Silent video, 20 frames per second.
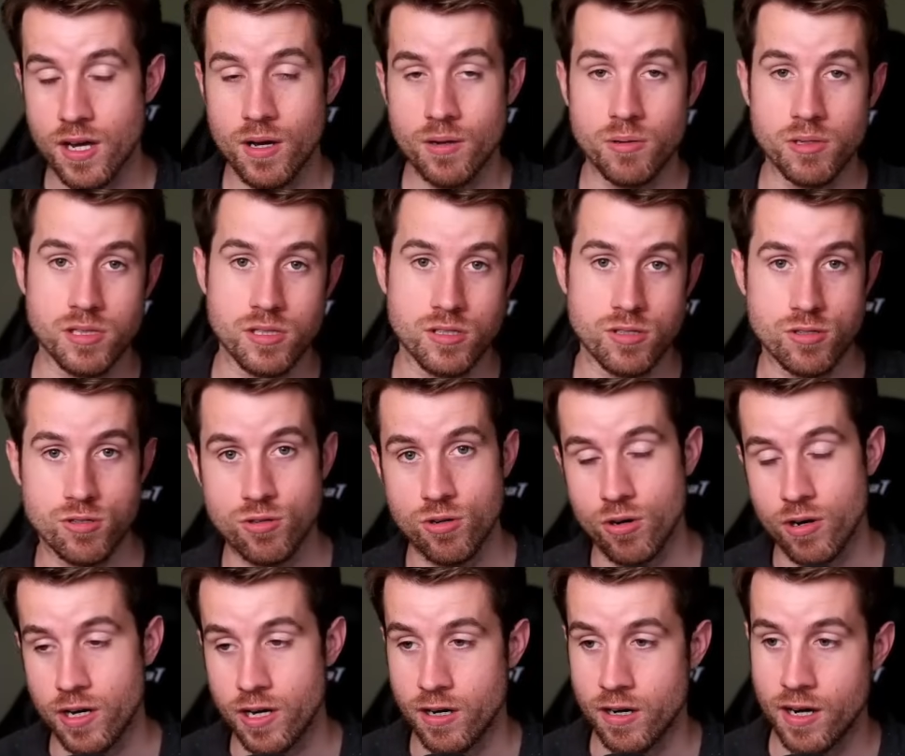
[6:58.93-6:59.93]
with
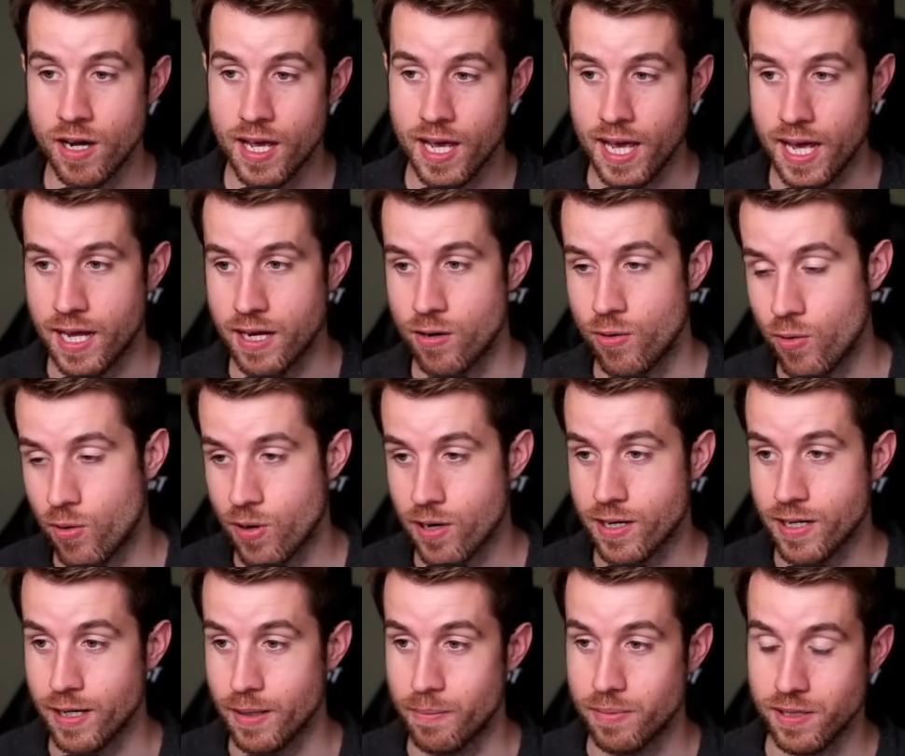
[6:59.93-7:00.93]
Destroyer and
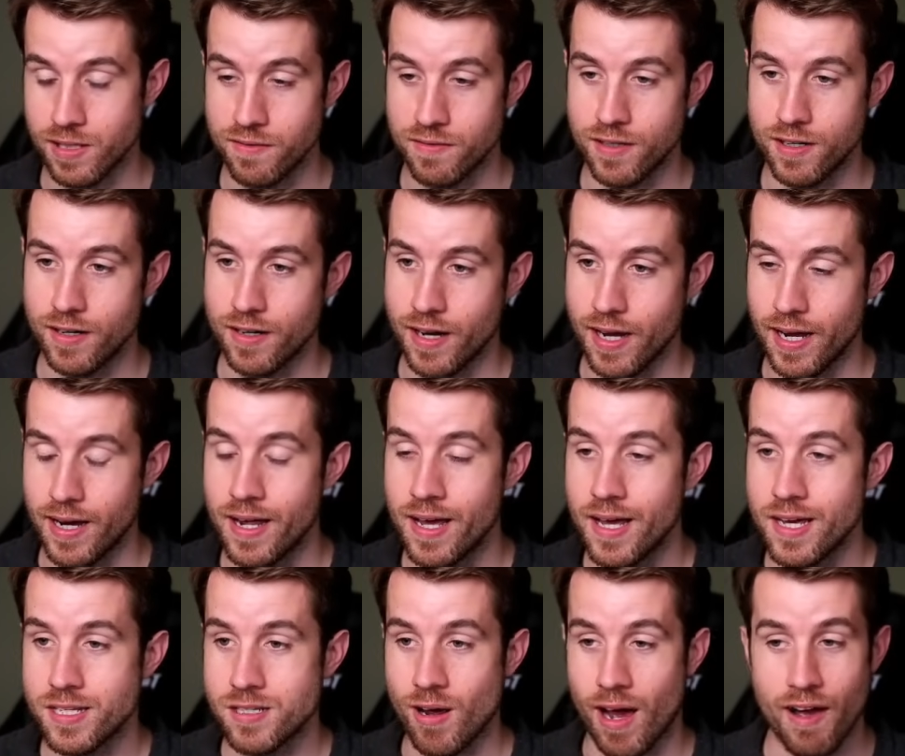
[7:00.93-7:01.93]
Orca, believe it or not.
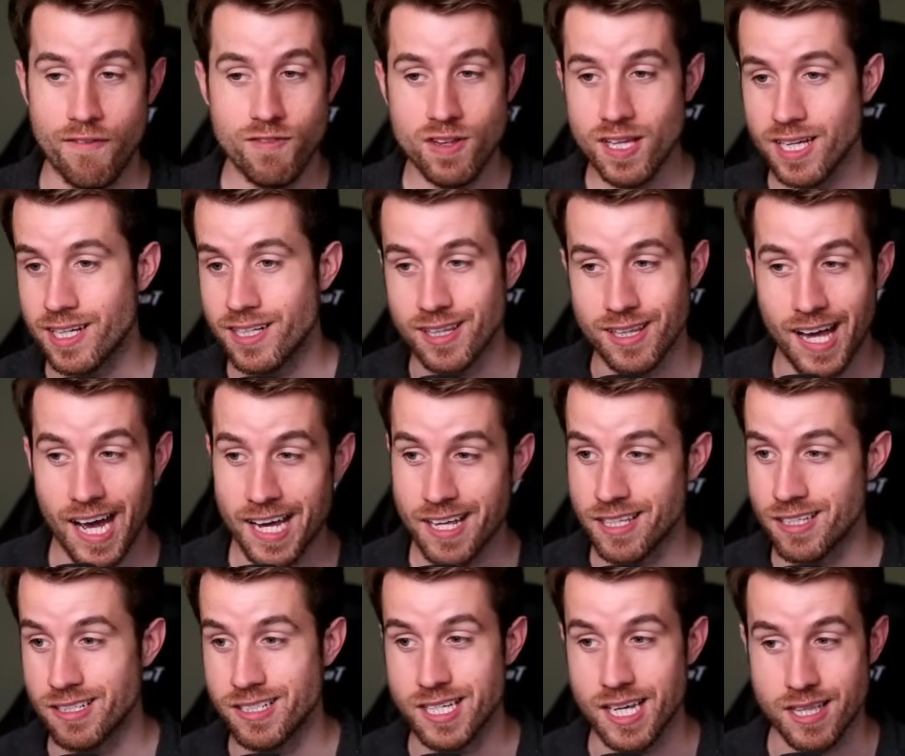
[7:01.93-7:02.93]
So I feel like Alioth
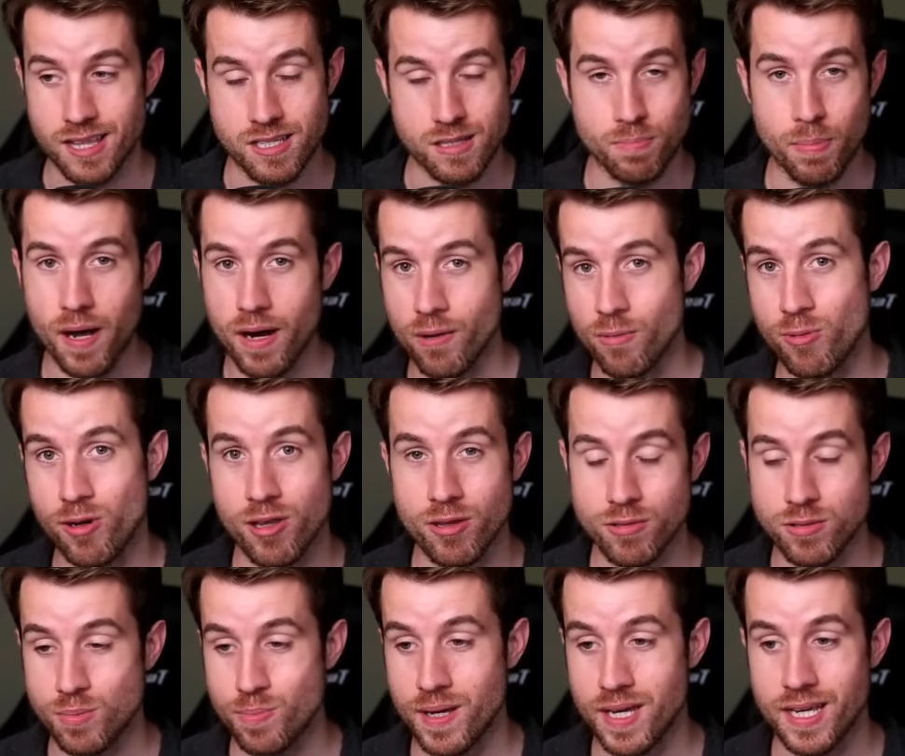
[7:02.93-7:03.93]
could take the spot of one of
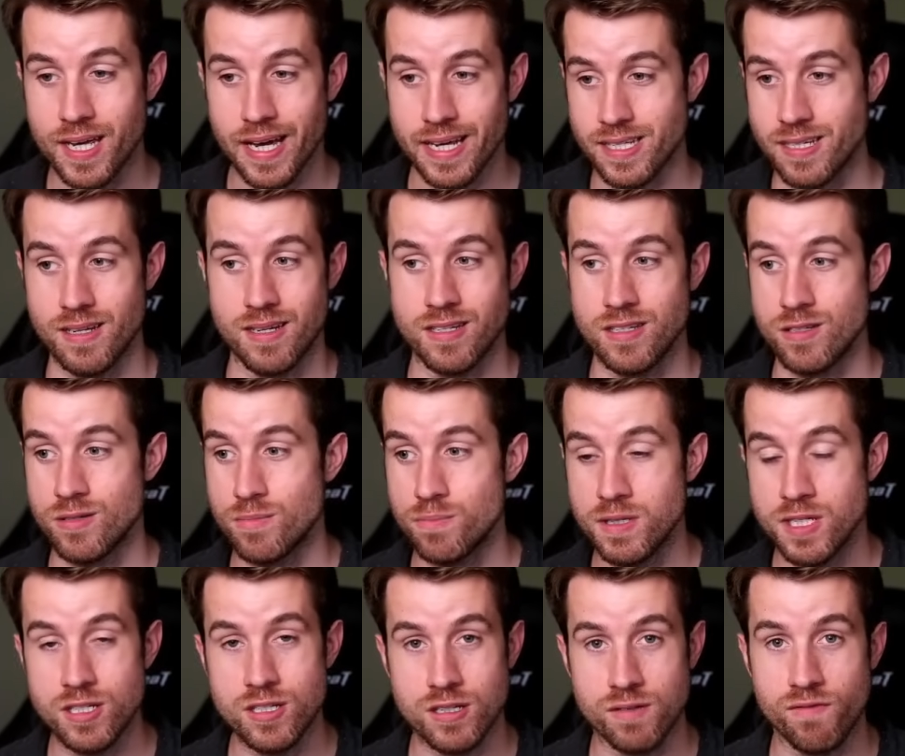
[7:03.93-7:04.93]
those big guys and you'd be
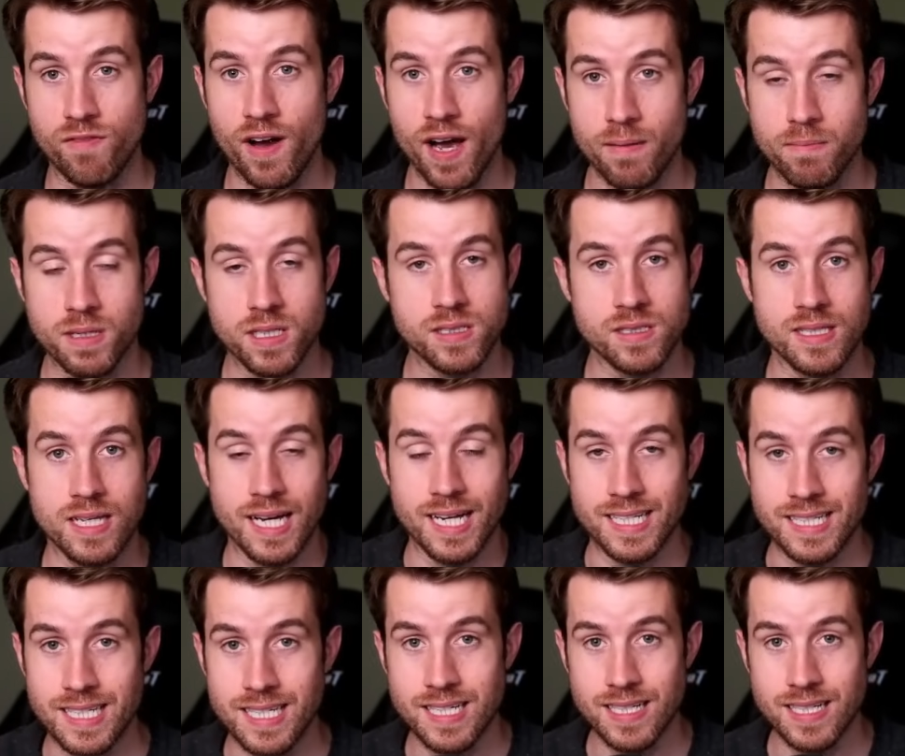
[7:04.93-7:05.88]
just fine, because the idea